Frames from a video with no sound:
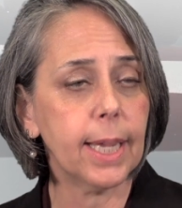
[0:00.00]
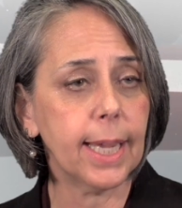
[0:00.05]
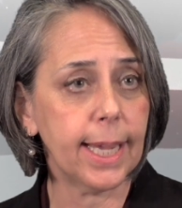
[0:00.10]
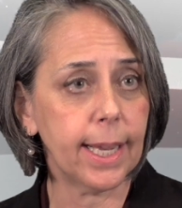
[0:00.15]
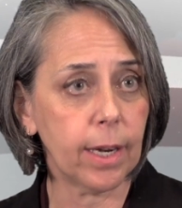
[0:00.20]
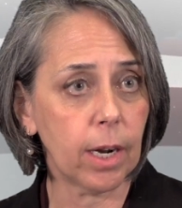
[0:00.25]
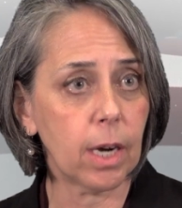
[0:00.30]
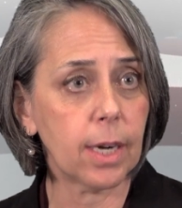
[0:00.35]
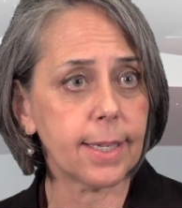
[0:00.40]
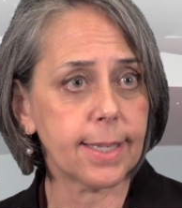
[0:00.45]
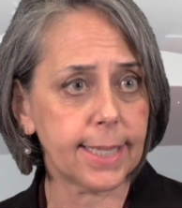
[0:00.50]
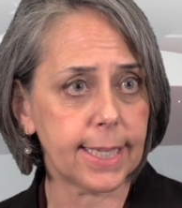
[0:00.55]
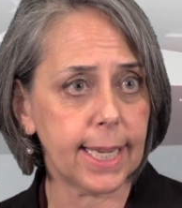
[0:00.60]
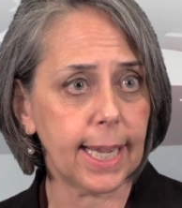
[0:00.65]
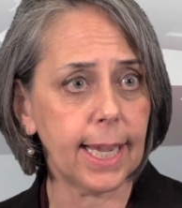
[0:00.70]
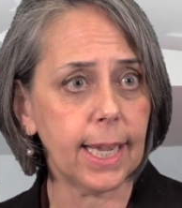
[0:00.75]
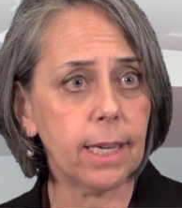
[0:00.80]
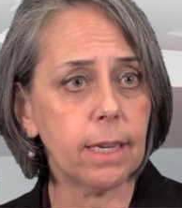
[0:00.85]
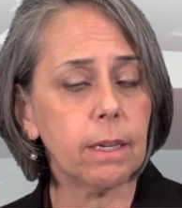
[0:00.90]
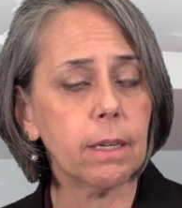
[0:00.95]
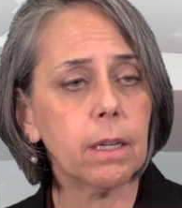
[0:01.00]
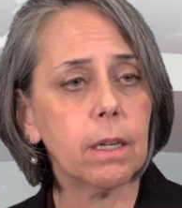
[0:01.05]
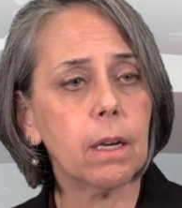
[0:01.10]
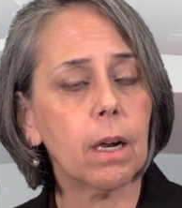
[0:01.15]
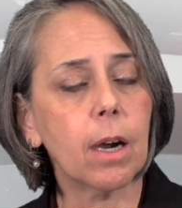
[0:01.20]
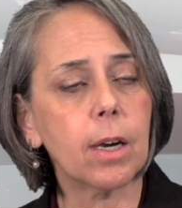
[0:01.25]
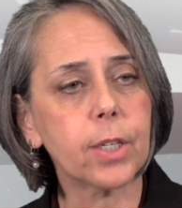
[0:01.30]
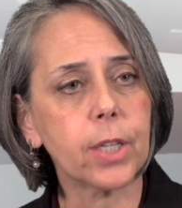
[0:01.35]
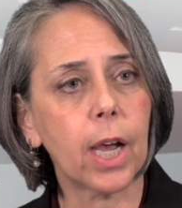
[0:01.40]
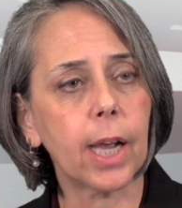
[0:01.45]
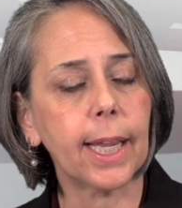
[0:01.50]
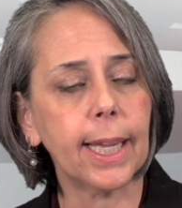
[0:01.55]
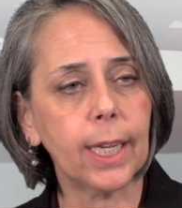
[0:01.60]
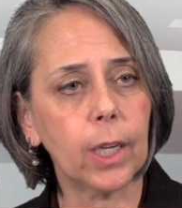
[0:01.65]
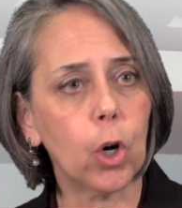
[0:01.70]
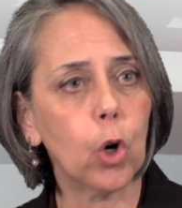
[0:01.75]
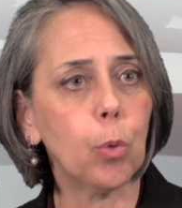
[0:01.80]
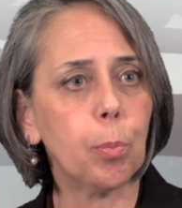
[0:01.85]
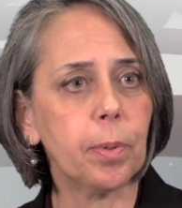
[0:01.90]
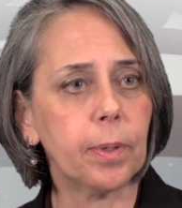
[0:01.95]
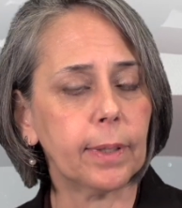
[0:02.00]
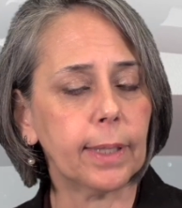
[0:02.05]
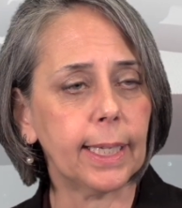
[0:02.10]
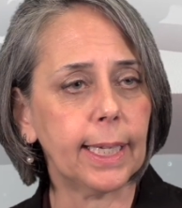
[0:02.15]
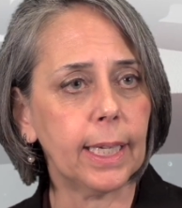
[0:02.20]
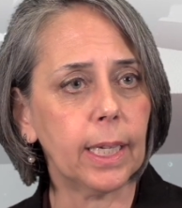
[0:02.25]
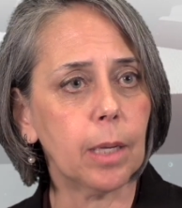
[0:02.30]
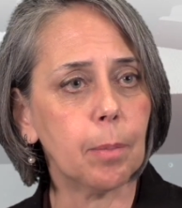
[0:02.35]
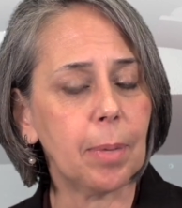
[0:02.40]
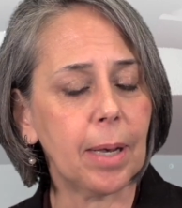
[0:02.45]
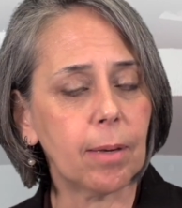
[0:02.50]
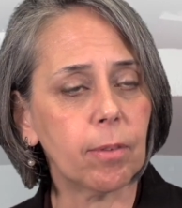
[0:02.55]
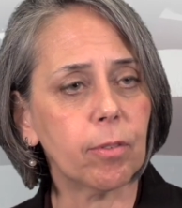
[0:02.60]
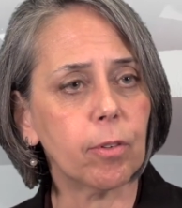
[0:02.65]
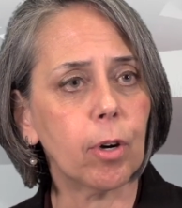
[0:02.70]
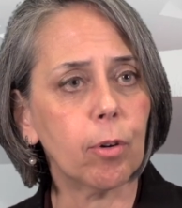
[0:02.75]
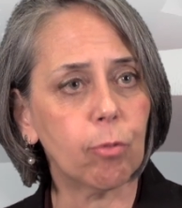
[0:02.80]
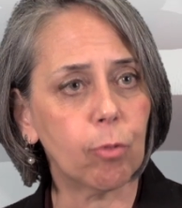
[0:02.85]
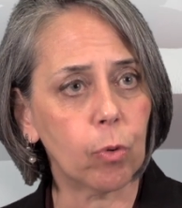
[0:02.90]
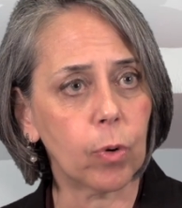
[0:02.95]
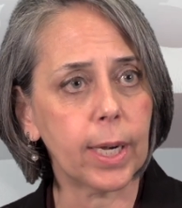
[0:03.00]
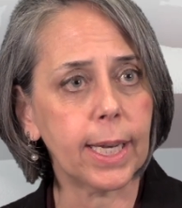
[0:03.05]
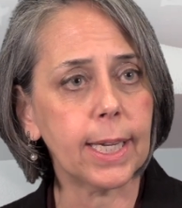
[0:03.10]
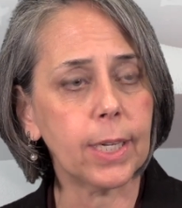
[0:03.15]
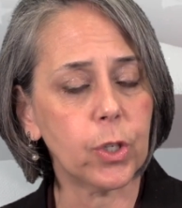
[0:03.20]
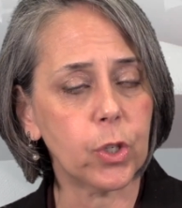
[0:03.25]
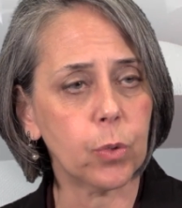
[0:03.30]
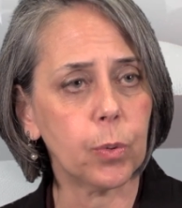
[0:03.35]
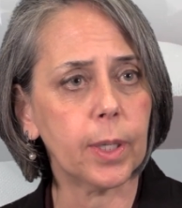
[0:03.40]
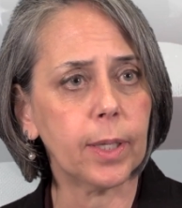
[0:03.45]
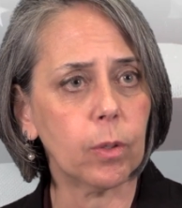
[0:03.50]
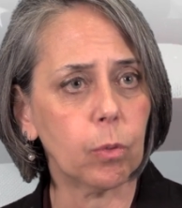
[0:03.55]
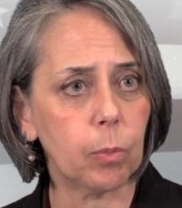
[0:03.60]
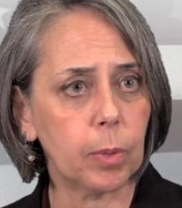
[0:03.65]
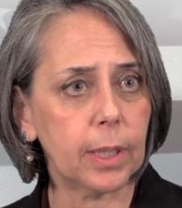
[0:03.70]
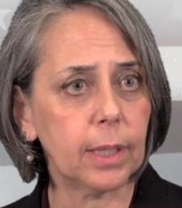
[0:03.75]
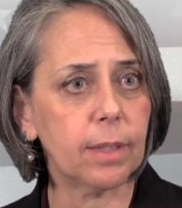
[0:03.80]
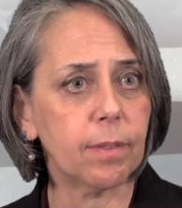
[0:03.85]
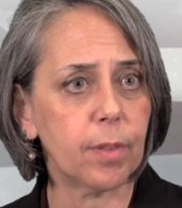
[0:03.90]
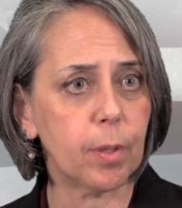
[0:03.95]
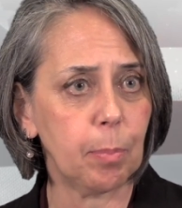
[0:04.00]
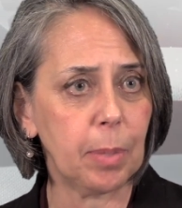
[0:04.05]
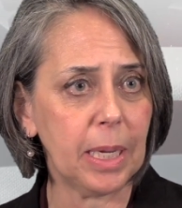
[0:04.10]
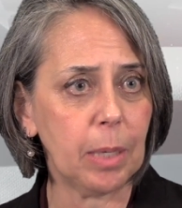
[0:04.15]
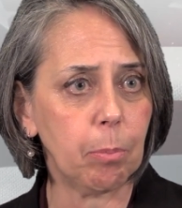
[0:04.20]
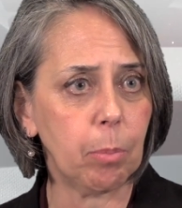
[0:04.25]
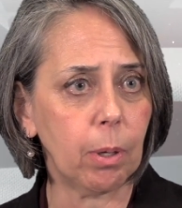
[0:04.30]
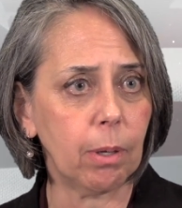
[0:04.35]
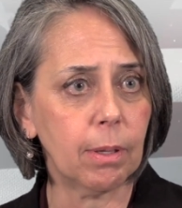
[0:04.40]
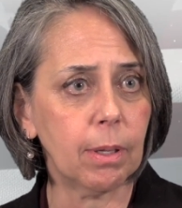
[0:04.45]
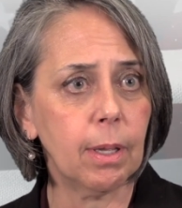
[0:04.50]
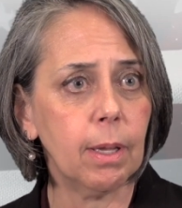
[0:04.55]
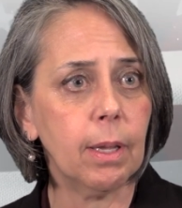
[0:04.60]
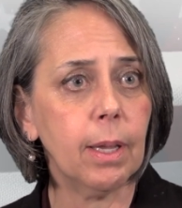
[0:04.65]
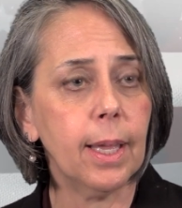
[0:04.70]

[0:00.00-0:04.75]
in our state are talking openly about avoiding doing the will of the people.